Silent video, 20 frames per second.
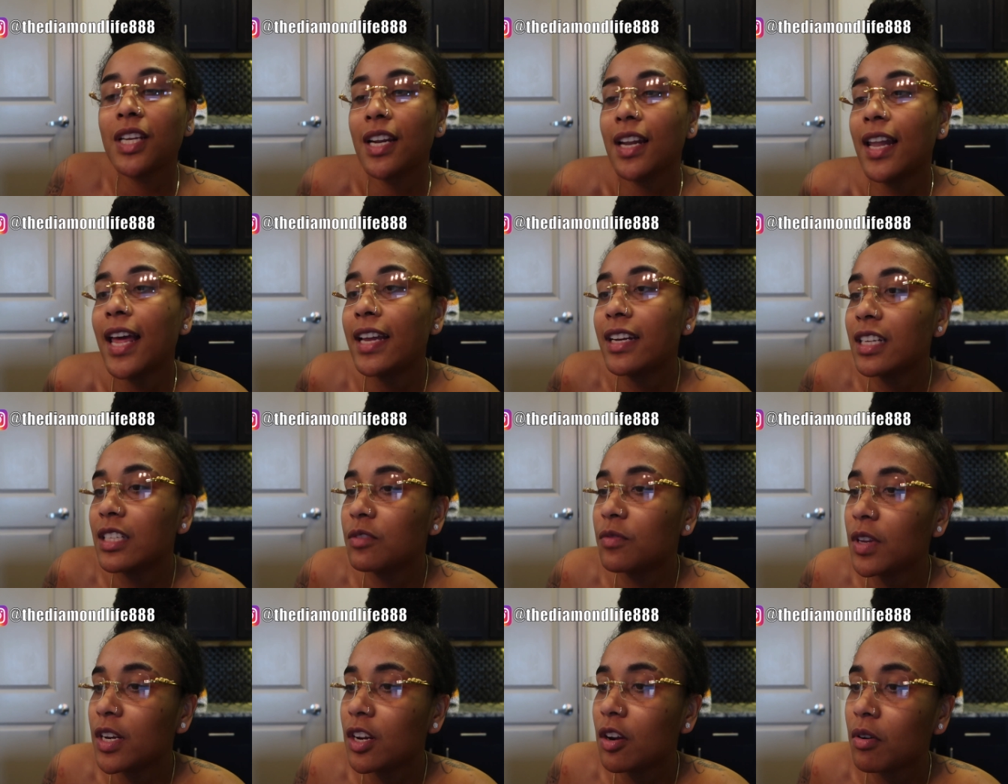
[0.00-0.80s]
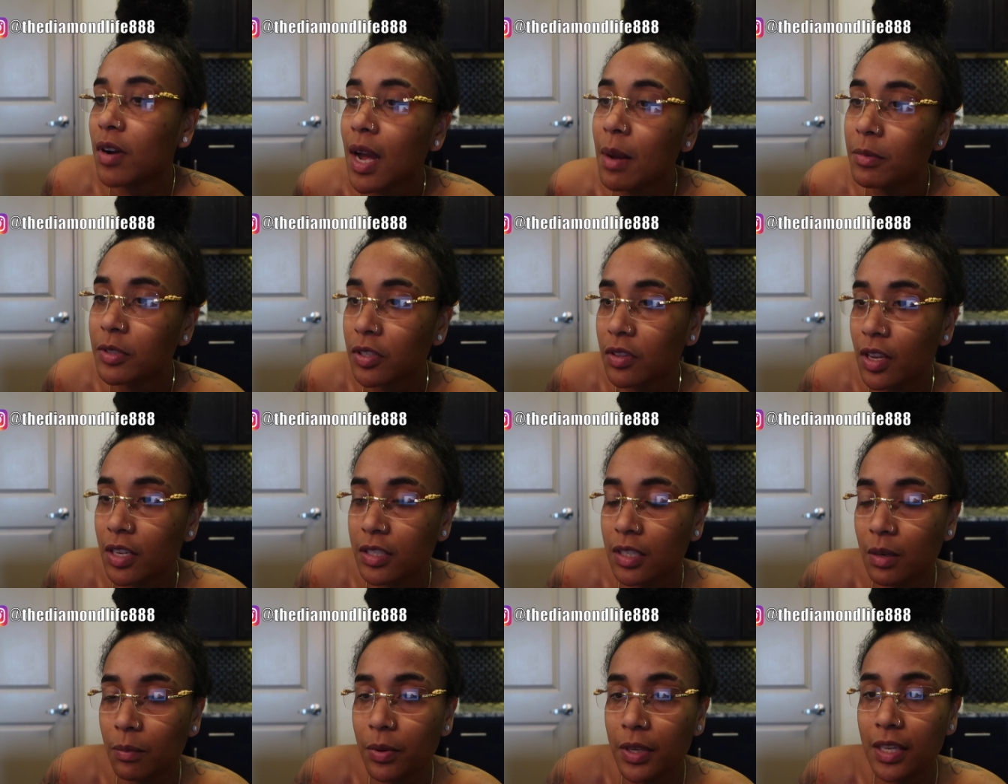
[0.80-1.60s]
channel, like this video, comment your
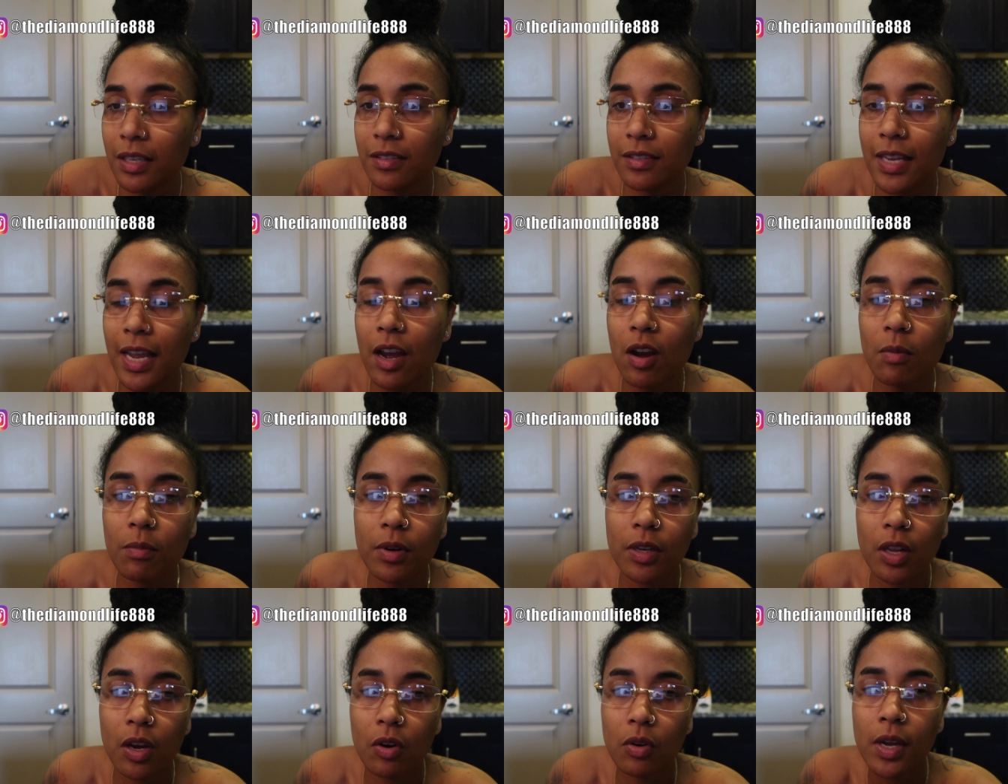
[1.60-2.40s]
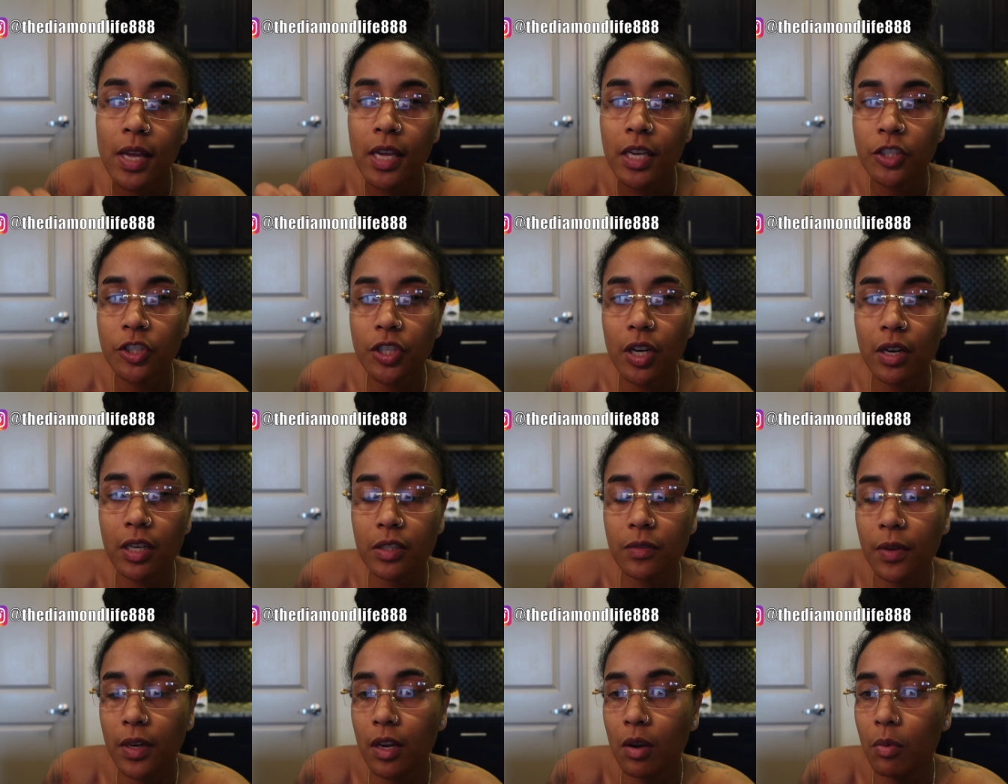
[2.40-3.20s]
thoughts and opinions down below. Share
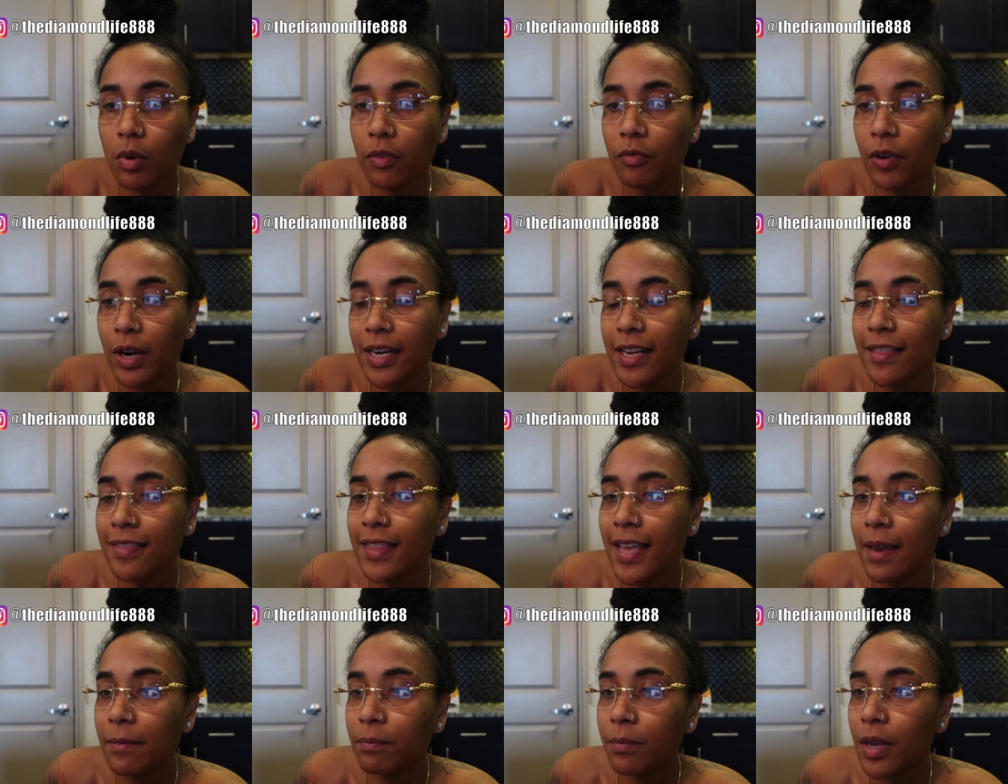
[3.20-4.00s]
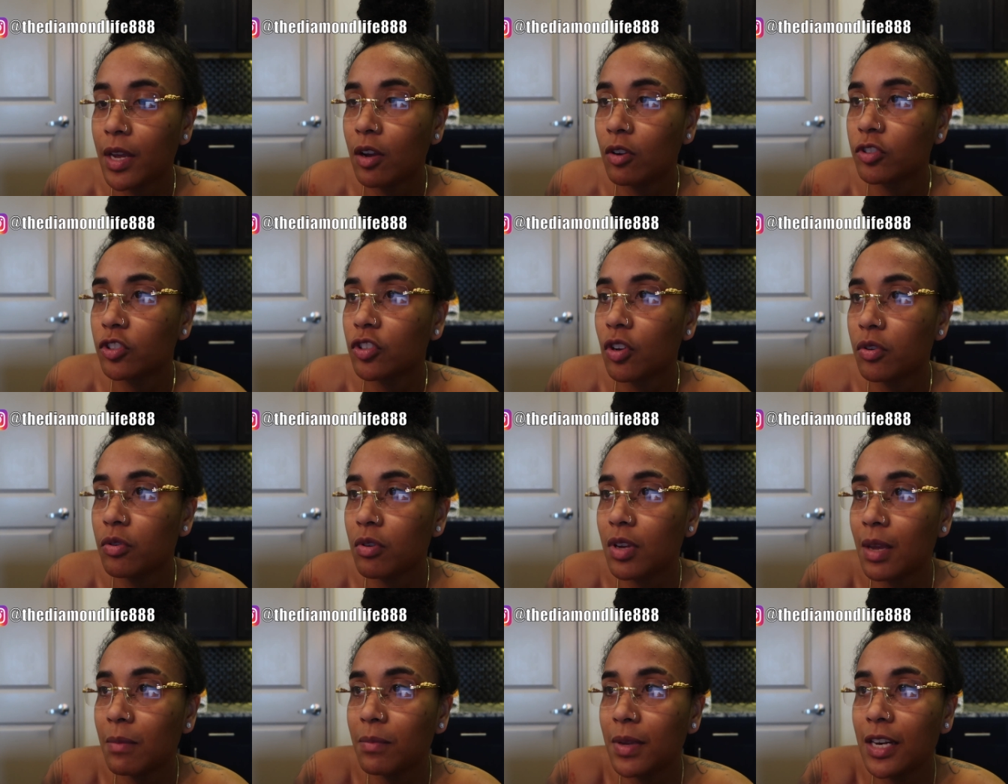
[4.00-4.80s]
this video with a friend, hit that bell so
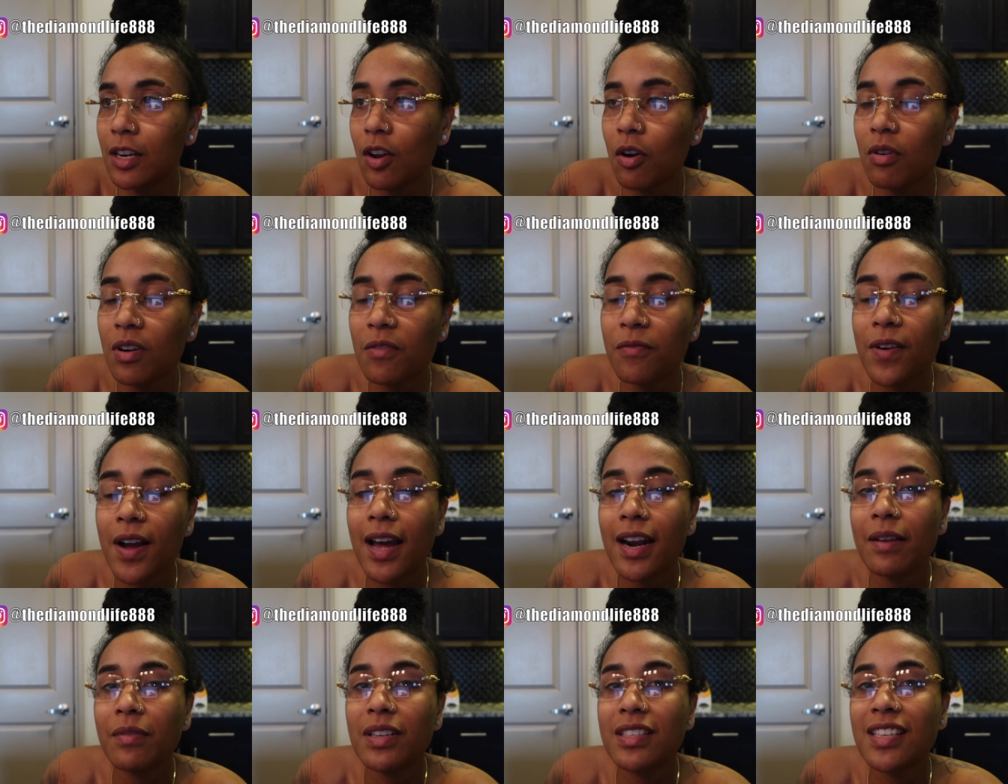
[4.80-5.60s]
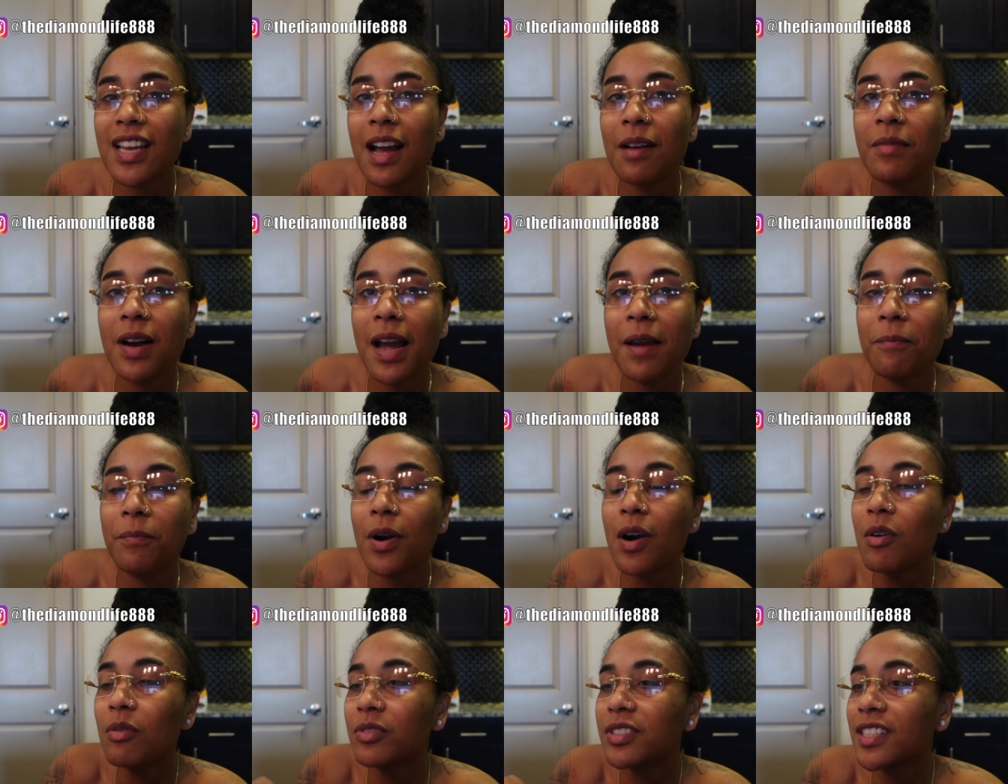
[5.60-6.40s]
you can be notified every time I
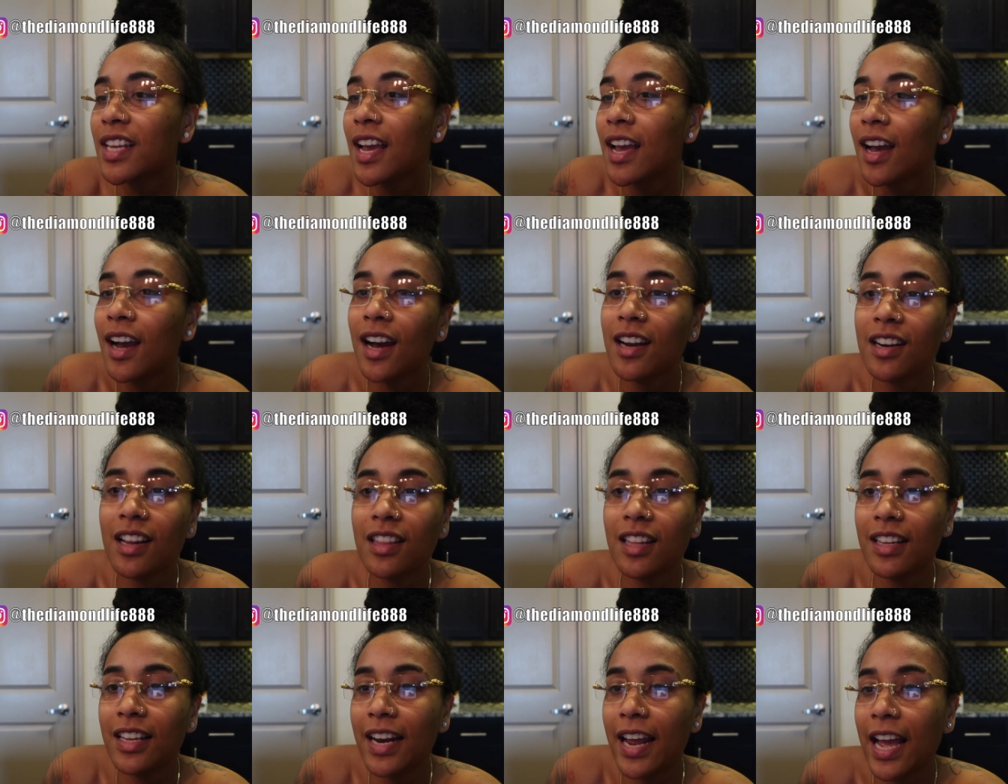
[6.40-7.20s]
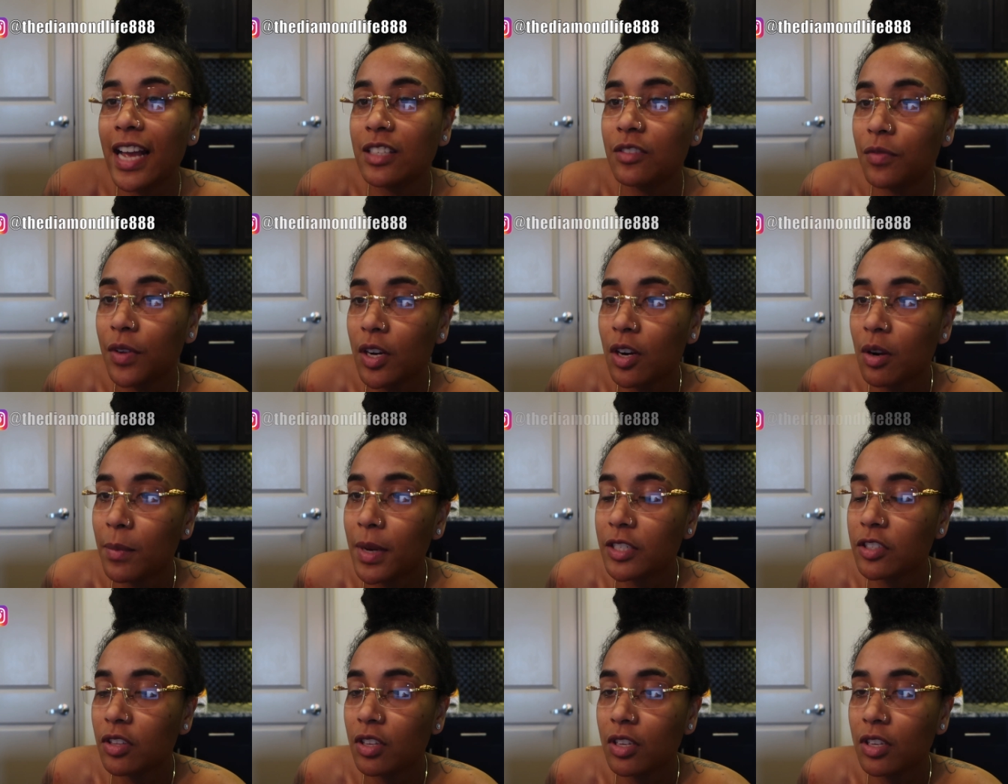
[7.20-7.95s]
post another lit ass video. Make